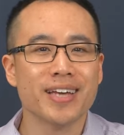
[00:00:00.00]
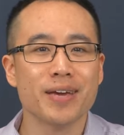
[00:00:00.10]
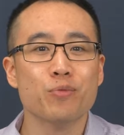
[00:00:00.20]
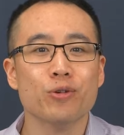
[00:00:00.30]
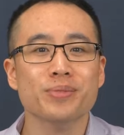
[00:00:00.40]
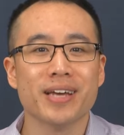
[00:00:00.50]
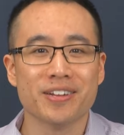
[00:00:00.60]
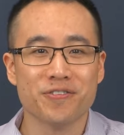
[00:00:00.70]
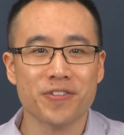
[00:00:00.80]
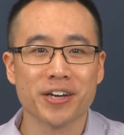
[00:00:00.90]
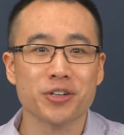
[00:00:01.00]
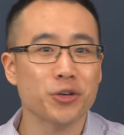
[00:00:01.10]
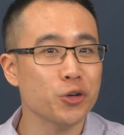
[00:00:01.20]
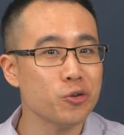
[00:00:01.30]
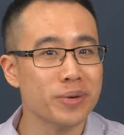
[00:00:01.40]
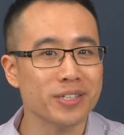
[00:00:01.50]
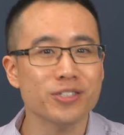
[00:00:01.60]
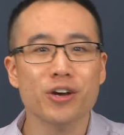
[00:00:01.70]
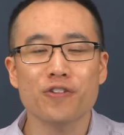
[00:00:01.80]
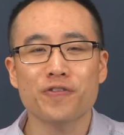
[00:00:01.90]
Tapeworms that infect
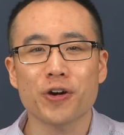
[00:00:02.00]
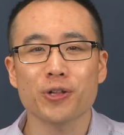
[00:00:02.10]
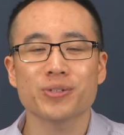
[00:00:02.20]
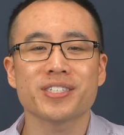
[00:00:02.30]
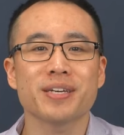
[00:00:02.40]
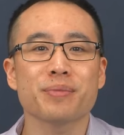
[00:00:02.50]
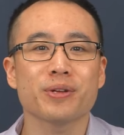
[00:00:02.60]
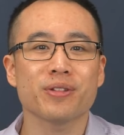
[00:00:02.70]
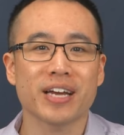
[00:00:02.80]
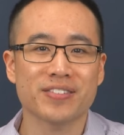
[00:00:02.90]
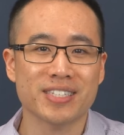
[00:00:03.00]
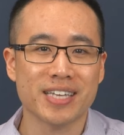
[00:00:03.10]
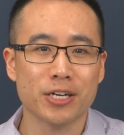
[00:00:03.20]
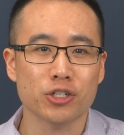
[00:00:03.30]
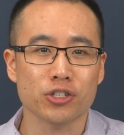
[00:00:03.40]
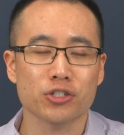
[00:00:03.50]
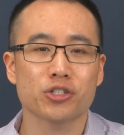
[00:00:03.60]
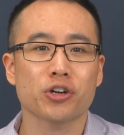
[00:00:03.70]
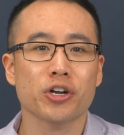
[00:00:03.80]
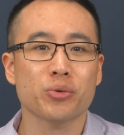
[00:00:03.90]
humans follow similar life stages,
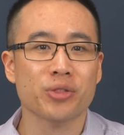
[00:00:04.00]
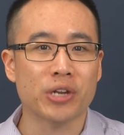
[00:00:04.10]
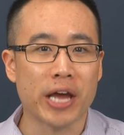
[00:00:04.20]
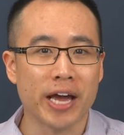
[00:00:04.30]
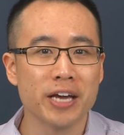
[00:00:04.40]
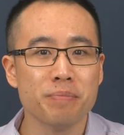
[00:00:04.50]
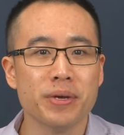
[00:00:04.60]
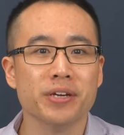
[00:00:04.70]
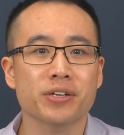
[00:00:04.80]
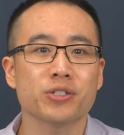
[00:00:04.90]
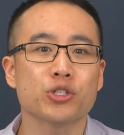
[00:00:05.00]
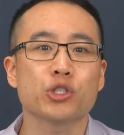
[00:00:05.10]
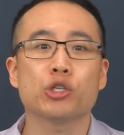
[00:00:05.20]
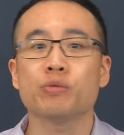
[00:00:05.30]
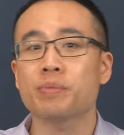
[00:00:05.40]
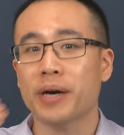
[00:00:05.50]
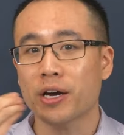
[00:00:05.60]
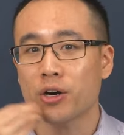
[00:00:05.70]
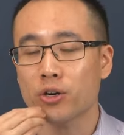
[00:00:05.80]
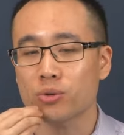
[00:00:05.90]
starting with an egg being consumed by
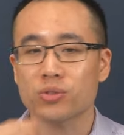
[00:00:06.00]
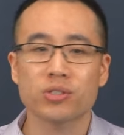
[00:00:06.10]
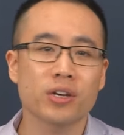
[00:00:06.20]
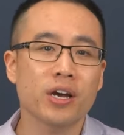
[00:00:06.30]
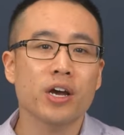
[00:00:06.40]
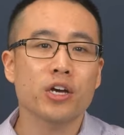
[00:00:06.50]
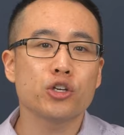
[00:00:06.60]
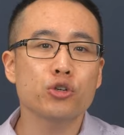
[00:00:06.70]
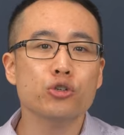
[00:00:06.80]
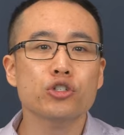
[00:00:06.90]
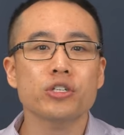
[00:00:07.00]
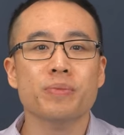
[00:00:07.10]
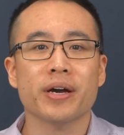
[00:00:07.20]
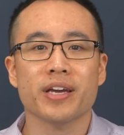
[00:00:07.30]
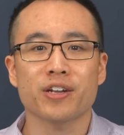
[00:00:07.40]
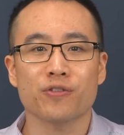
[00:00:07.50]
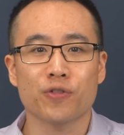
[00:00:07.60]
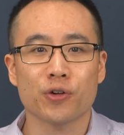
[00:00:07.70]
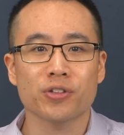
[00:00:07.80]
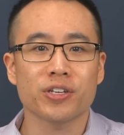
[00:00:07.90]
a host, usually by
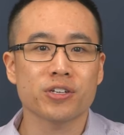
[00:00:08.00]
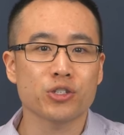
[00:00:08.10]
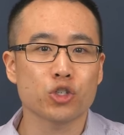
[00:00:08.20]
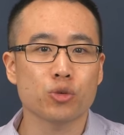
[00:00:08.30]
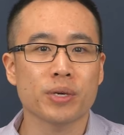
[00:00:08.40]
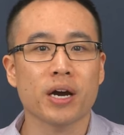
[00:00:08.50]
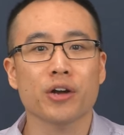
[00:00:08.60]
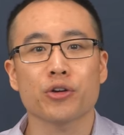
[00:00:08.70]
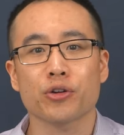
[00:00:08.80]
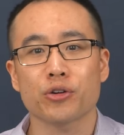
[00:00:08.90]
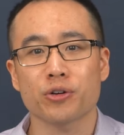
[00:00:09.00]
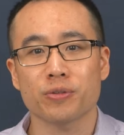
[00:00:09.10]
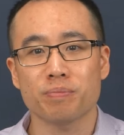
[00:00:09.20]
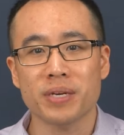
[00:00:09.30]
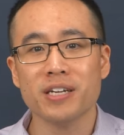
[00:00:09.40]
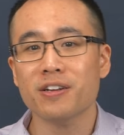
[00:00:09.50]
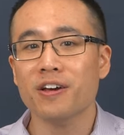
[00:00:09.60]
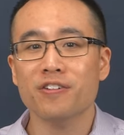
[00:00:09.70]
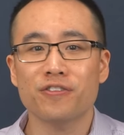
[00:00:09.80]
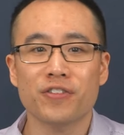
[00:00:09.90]
inadvertently consuming undercooked meat,
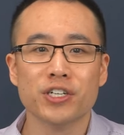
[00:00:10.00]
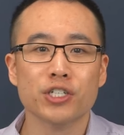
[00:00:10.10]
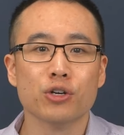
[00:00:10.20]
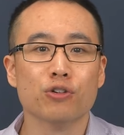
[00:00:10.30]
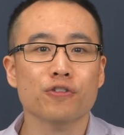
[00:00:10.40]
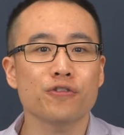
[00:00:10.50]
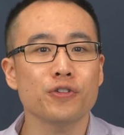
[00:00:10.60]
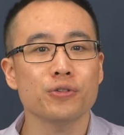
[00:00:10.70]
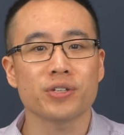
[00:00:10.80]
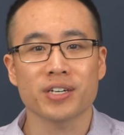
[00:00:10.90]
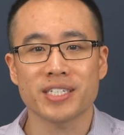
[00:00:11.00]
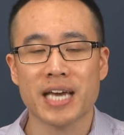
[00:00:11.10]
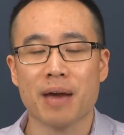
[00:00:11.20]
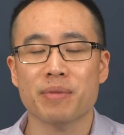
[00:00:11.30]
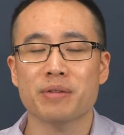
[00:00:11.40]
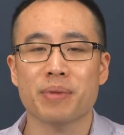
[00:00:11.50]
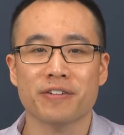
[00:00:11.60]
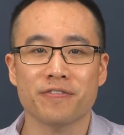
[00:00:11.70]
fish, or food contaminated by